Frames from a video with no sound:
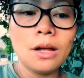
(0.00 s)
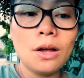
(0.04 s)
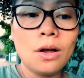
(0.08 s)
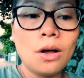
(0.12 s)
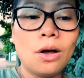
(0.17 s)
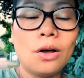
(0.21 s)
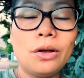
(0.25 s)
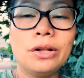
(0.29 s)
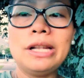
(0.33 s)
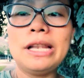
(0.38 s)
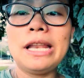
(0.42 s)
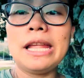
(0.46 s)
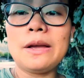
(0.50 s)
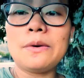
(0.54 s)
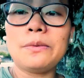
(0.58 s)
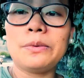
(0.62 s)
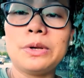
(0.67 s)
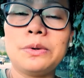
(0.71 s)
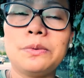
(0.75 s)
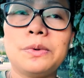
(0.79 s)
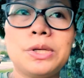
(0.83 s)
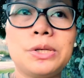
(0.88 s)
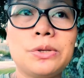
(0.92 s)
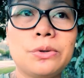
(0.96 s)
only
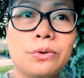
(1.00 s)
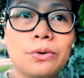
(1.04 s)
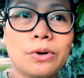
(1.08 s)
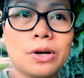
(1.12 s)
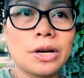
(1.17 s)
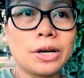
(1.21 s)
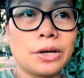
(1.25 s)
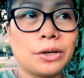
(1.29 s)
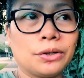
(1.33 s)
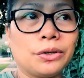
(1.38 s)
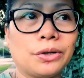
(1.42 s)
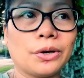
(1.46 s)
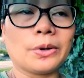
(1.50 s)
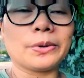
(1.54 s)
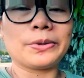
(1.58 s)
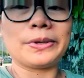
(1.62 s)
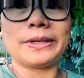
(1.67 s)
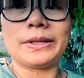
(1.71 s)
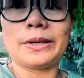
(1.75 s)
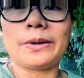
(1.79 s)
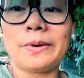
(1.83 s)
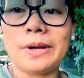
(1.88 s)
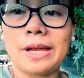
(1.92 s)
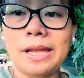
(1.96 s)
when we do our
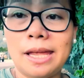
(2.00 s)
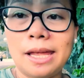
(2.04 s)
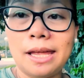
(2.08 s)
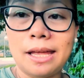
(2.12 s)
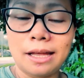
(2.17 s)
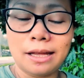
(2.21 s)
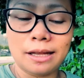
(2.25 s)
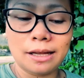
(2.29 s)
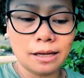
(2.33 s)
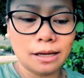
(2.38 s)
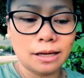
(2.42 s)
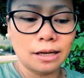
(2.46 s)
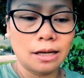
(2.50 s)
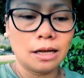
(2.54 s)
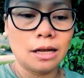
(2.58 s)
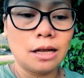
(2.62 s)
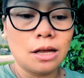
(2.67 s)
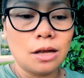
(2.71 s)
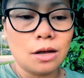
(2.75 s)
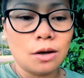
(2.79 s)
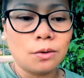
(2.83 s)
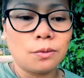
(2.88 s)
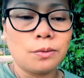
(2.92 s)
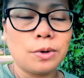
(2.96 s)
grocery
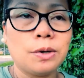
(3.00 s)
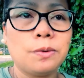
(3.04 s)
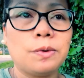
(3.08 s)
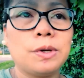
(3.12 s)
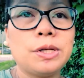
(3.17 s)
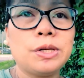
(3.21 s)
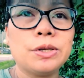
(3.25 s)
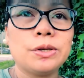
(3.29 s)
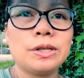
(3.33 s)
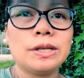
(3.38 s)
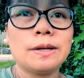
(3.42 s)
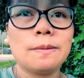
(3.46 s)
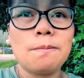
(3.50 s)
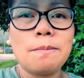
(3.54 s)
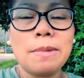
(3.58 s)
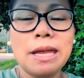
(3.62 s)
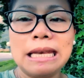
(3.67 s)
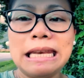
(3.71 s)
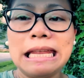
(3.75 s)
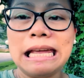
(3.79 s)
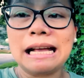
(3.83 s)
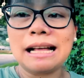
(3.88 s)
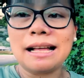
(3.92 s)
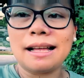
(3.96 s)
when we do the
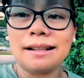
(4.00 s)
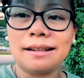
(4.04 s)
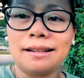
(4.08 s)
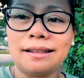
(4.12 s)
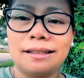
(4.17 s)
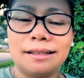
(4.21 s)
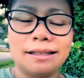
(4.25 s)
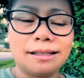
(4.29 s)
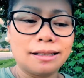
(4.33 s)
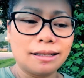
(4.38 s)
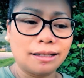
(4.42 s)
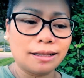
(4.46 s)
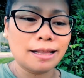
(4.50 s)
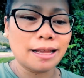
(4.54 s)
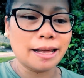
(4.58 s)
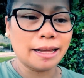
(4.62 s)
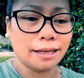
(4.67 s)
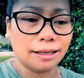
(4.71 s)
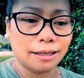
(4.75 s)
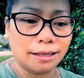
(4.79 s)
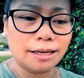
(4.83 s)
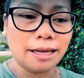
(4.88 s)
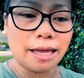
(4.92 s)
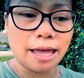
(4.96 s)
medical
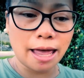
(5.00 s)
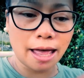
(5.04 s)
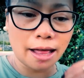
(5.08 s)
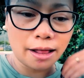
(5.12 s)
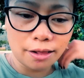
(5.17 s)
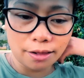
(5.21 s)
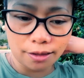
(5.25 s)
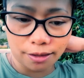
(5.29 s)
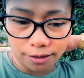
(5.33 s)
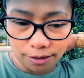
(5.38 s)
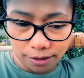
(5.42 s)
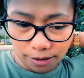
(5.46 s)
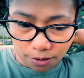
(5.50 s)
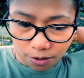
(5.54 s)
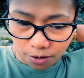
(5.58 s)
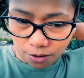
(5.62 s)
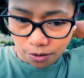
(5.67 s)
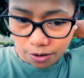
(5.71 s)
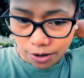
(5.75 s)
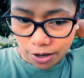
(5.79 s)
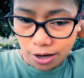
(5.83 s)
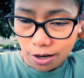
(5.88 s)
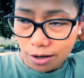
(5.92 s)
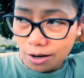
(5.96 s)
like health
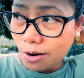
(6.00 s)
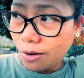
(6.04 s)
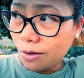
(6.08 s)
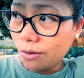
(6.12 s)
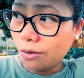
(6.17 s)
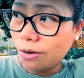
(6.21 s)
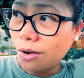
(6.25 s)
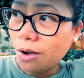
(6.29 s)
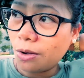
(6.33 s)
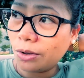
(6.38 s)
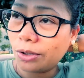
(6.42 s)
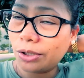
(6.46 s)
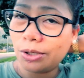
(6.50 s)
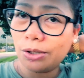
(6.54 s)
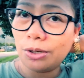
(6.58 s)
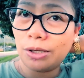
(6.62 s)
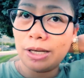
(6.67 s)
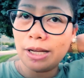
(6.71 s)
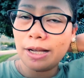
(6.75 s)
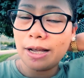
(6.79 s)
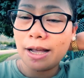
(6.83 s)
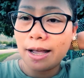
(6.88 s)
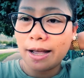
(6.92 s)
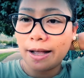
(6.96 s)
or you know go to
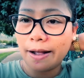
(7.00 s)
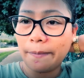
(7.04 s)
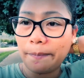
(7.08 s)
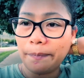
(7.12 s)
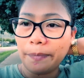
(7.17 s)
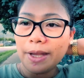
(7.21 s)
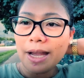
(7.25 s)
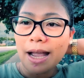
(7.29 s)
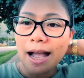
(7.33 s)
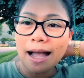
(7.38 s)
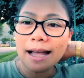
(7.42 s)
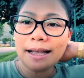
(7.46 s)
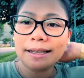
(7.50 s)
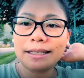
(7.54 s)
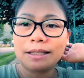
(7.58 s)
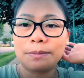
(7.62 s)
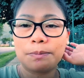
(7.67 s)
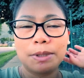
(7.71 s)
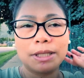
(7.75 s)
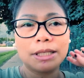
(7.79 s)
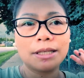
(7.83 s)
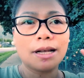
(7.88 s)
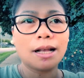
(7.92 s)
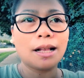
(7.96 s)
the
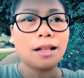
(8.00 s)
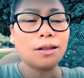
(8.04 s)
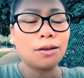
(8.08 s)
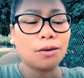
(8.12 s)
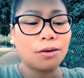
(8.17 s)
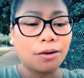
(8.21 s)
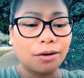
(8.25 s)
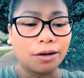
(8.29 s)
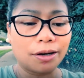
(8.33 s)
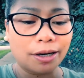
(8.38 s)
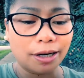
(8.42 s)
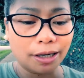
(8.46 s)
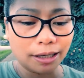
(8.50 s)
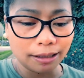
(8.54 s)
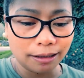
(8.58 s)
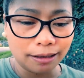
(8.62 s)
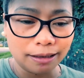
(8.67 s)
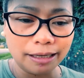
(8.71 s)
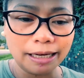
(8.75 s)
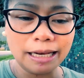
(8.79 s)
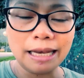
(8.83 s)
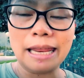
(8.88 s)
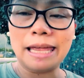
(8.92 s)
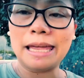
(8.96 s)
hospital or
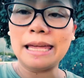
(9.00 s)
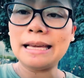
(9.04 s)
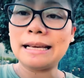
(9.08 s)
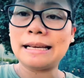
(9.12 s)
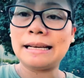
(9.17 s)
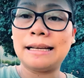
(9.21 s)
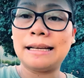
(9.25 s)
clinic